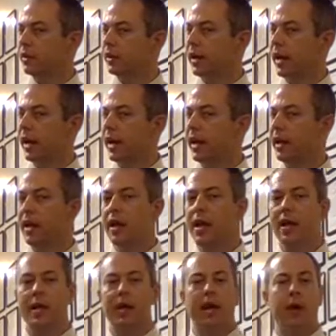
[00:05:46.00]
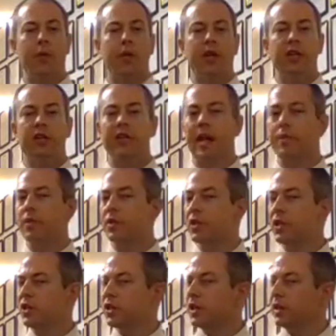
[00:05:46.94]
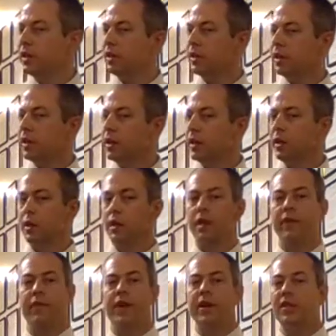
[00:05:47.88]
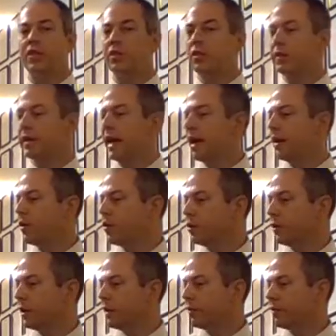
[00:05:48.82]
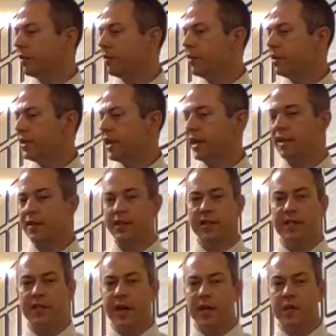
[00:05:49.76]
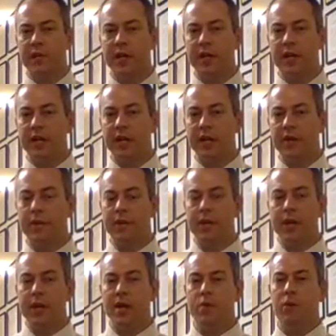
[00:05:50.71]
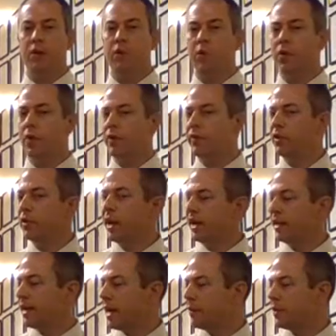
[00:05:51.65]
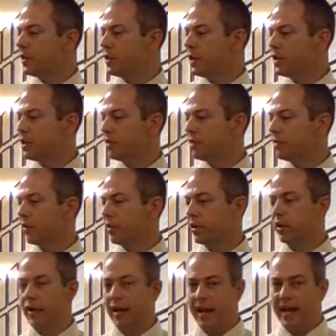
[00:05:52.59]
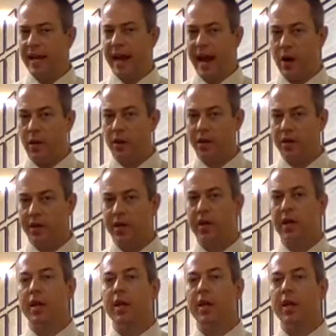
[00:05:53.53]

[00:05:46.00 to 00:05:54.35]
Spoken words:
Okay. Now, when you're in that position, if I just do it now and hold it there for a few seconds, it's not a big deal. But if you're laying in that position for 8 hours,